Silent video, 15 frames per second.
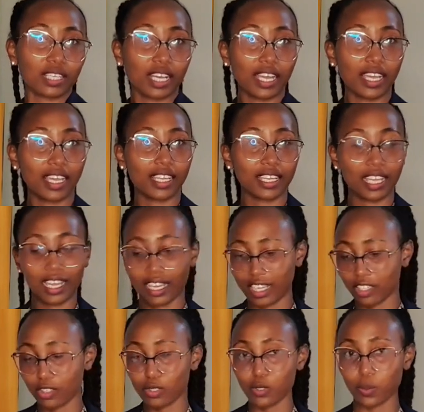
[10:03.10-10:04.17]
and I can
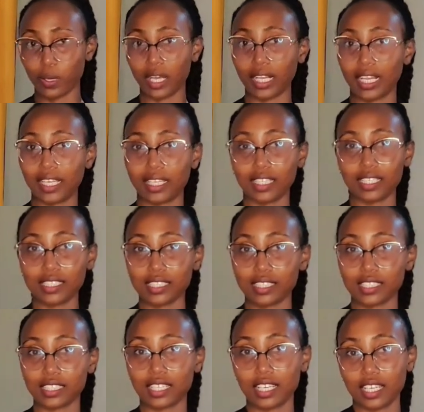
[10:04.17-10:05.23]
go to work like this,
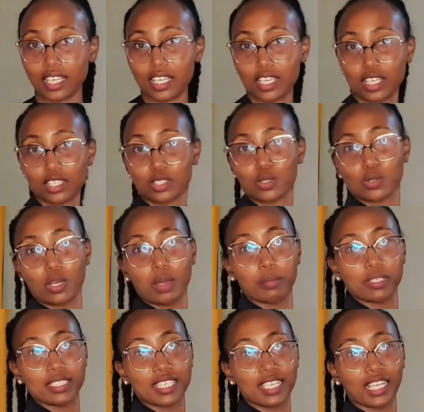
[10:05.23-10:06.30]
to a
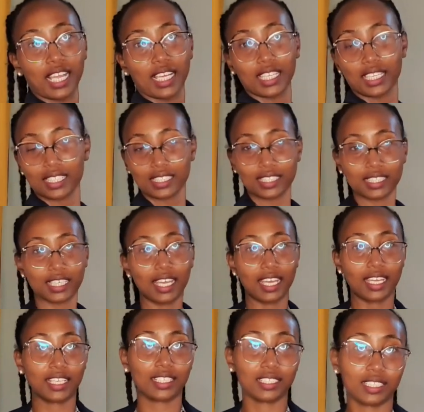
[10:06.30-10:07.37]
meeting like this,
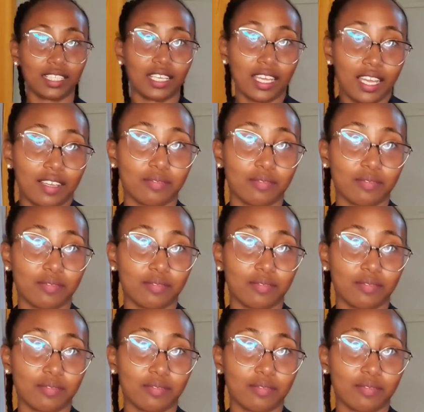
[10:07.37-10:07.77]
and yeah.